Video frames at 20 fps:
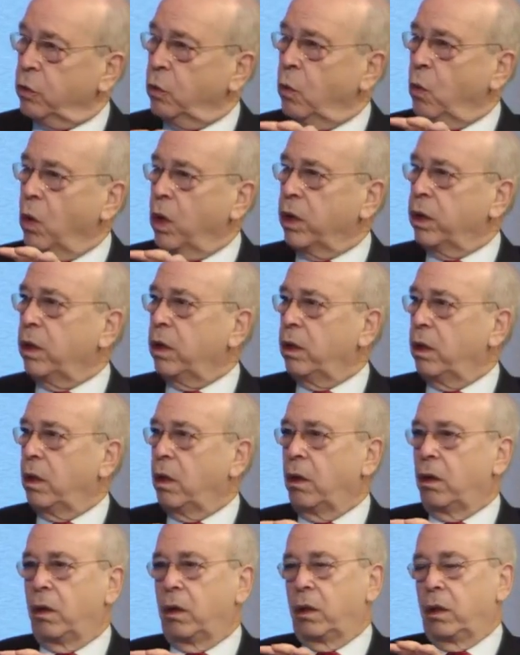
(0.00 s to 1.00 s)
What
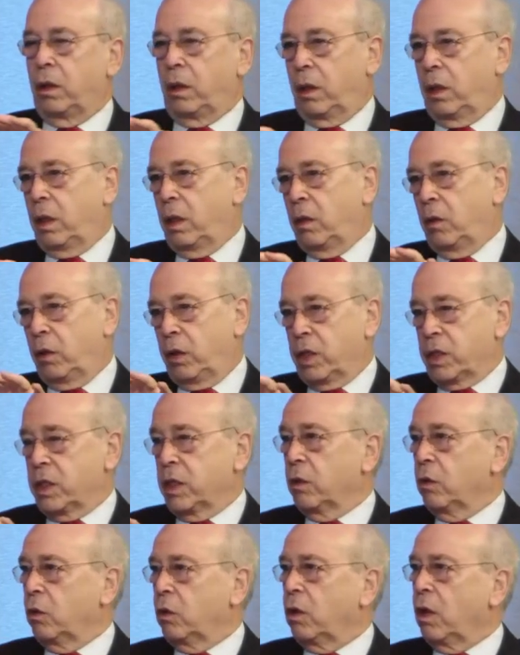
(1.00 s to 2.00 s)
does
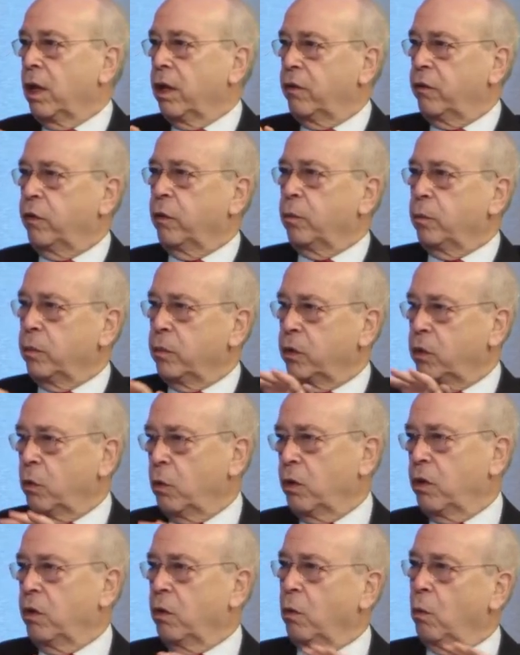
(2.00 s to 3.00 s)
it look like from
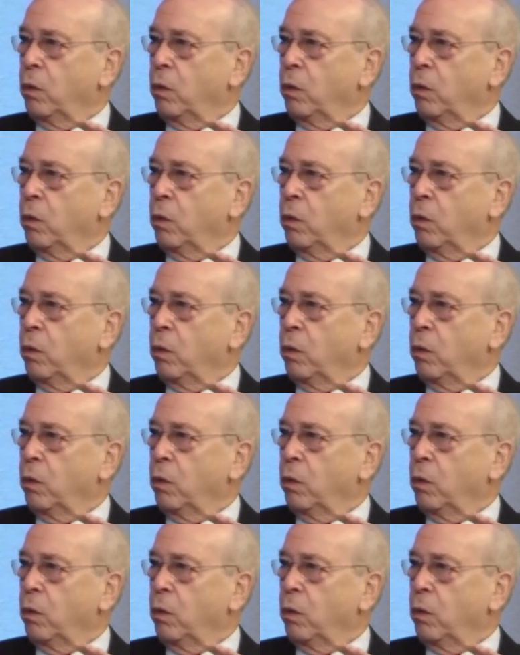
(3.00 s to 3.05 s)
Tokyo?